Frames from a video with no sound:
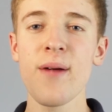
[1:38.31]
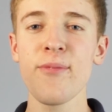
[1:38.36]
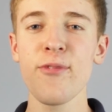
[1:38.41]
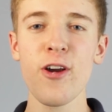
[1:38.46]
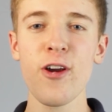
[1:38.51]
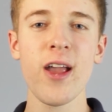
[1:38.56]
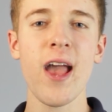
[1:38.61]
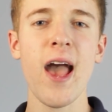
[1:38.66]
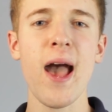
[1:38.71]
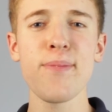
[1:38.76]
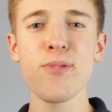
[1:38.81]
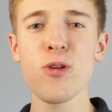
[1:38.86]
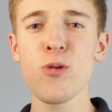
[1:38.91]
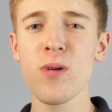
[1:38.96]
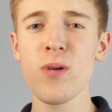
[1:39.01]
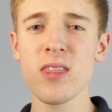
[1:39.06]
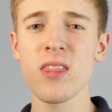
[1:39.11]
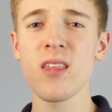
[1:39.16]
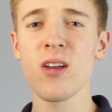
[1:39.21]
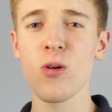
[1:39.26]
I'm very happy
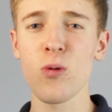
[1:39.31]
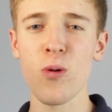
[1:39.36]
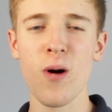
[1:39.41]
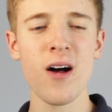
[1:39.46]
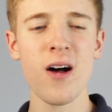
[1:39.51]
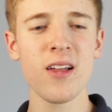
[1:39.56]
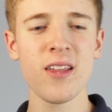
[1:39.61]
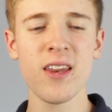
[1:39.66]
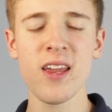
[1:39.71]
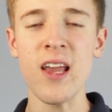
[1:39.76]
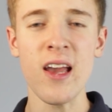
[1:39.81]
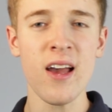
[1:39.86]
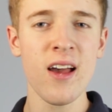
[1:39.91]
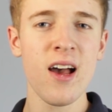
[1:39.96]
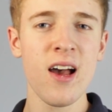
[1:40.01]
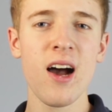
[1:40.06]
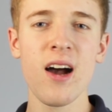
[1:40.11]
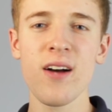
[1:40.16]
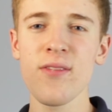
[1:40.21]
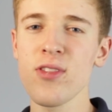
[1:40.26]
with the quality
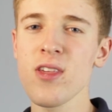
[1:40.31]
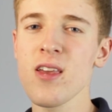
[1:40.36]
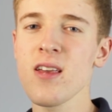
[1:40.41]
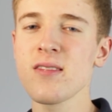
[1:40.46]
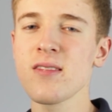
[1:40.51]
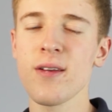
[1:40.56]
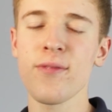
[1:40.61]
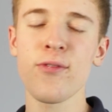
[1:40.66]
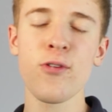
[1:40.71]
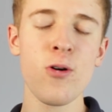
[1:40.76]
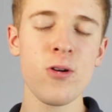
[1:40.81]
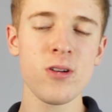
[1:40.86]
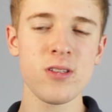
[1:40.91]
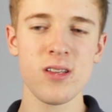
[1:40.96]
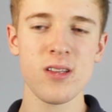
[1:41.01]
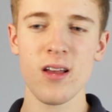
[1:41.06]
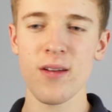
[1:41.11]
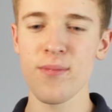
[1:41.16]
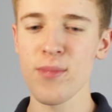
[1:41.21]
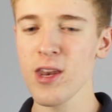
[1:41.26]
of these. Of
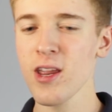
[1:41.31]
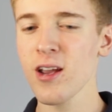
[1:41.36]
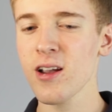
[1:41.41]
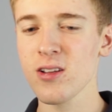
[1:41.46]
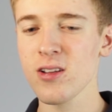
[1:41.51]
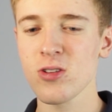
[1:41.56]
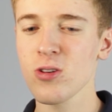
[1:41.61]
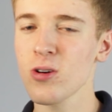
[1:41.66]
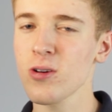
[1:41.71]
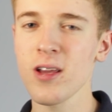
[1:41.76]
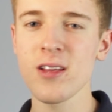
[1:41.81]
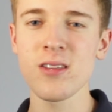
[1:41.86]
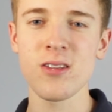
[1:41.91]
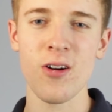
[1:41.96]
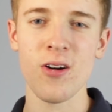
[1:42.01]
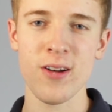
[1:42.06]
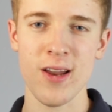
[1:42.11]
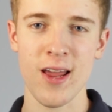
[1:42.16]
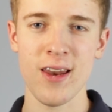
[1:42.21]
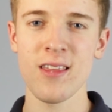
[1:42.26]
course, media control keys
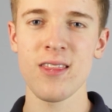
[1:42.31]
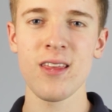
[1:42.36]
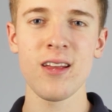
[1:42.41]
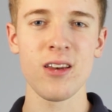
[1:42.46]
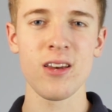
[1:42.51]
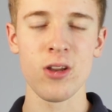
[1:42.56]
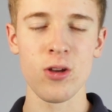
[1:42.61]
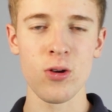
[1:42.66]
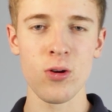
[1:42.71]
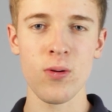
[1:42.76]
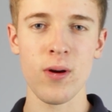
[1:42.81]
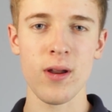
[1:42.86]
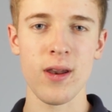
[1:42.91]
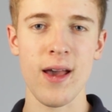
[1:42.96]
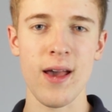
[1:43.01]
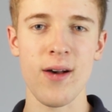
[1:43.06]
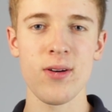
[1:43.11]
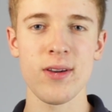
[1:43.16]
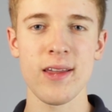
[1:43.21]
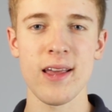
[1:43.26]
aren't anything new
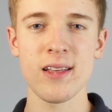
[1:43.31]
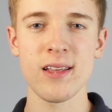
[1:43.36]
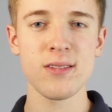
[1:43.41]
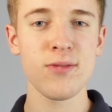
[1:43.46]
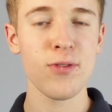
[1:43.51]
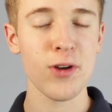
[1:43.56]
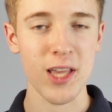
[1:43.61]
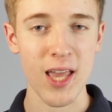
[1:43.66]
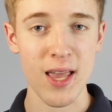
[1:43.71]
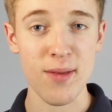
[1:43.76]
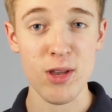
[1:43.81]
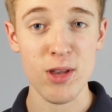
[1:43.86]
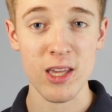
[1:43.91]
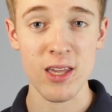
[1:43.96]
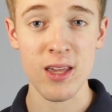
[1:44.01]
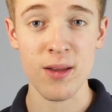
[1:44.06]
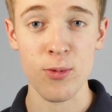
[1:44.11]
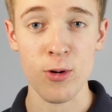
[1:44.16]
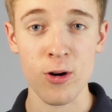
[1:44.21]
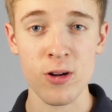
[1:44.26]
nowadays for gaming
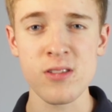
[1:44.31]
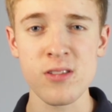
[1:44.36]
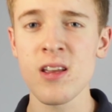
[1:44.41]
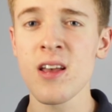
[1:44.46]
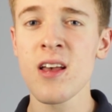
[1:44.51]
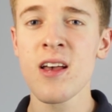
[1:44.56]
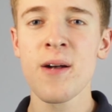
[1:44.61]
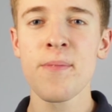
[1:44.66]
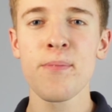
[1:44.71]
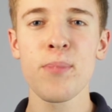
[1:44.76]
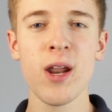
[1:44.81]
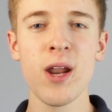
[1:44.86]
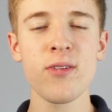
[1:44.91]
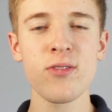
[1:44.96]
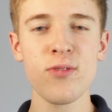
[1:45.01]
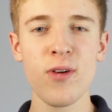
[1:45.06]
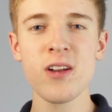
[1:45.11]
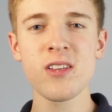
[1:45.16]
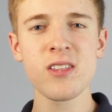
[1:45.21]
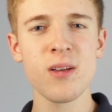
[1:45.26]
keyboards, but I
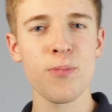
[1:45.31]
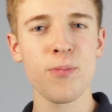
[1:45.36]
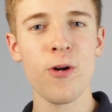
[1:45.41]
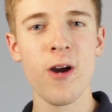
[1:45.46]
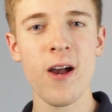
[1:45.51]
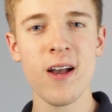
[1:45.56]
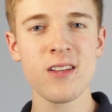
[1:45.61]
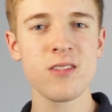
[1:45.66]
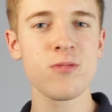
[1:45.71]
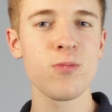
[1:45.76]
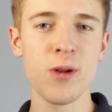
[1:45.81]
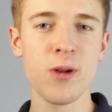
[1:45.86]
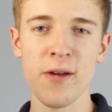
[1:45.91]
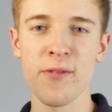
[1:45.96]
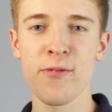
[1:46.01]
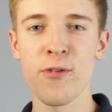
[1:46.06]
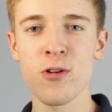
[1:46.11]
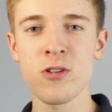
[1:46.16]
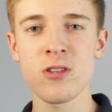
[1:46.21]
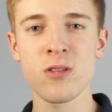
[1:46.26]
was very surprised when I
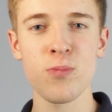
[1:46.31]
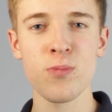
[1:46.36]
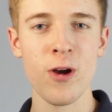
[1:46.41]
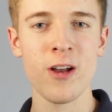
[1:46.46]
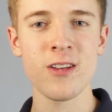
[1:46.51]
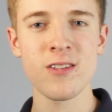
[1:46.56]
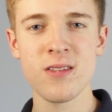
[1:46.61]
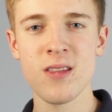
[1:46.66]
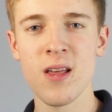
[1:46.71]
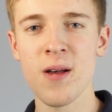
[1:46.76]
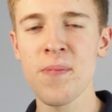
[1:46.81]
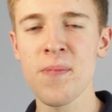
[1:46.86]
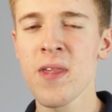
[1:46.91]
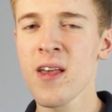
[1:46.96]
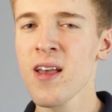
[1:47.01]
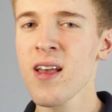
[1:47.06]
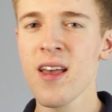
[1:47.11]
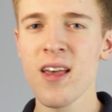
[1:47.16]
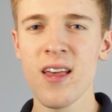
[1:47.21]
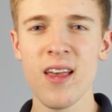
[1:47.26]
first pressed them.
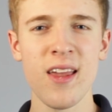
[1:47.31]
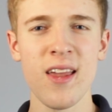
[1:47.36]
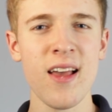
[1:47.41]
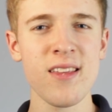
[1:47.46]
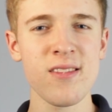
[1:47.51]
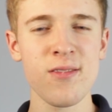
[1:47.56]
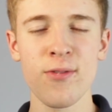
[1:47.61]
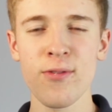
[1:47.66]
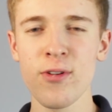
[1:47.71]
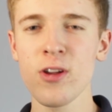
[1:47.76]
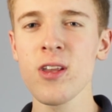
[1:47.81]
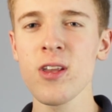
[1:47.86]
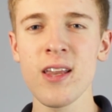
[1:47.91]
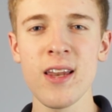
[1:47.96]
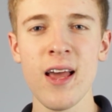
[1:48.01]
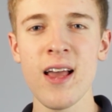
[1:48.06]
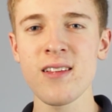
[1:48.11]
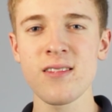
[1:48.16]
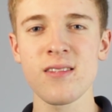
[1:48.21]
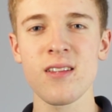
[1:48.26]
It has a really
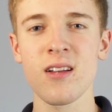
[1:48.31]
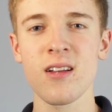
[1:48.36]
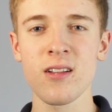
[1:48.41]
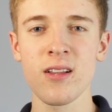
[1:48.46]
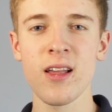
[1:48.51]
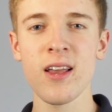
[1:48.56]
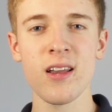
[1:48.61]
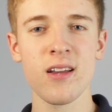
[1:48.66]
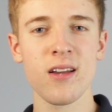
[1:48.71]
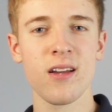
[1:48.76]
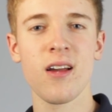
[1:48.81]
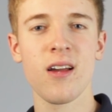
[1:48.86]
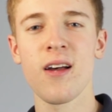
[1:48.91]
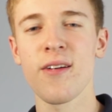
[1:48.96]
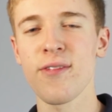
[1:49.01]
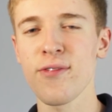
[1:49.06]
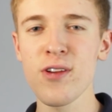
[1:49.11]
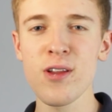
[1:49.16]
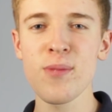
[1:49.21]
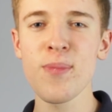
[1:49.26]
nice click
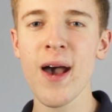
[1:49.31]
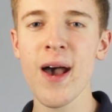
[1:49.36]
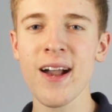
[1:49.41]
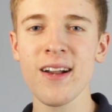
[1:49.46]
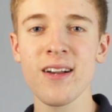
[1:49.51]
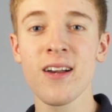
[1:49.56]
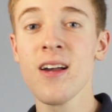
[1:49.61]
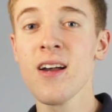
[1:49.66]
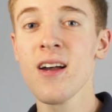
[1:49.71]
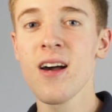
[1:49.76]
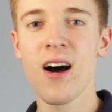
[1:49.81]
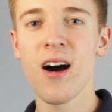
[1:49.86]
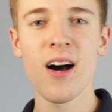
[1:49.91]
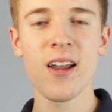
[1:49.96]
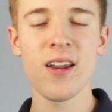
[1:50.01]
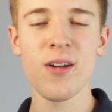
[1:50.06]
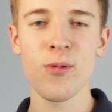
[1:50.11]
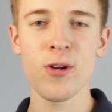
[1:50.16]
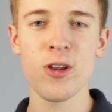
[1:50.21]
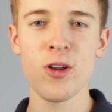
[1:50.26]
feedback
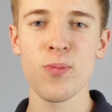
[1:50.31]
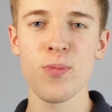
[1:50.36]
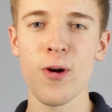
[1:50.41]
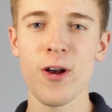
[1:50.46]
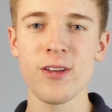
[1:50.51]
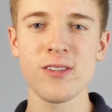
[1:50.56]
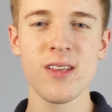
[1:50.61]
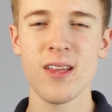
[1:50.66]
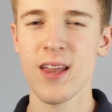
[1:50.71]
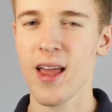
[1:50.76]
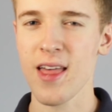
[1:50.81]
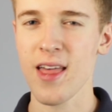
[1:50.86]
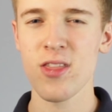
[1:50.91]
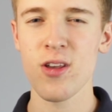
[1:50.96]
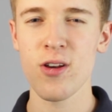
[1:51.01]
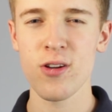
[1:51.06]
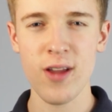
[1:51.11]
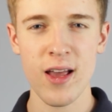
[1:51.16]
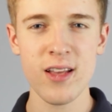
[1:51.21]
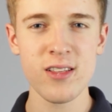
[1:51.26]
on it when you press it, and
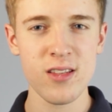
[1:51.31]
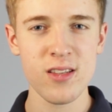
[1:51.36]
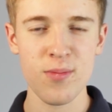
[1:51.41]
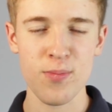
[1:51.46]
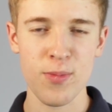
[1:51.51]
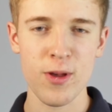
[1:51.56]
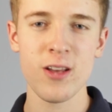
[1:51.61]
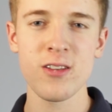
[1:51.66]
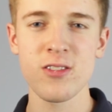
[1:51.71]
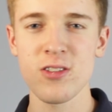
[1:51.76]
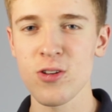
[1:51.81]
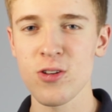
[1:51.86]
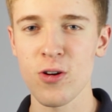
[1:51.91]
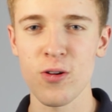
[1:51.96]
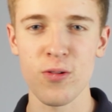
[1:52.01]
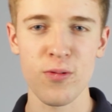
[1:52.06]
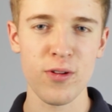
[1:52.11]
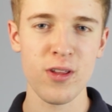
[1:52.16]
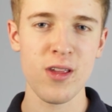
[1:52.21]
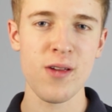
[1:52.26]
they're nice and big so you
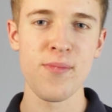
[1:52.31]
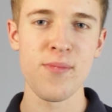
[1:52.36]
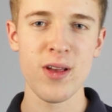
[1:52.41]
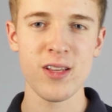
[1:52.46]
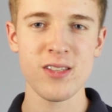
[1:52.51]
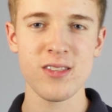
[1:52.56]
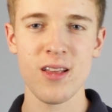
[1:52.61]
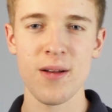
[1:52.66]
don't really miss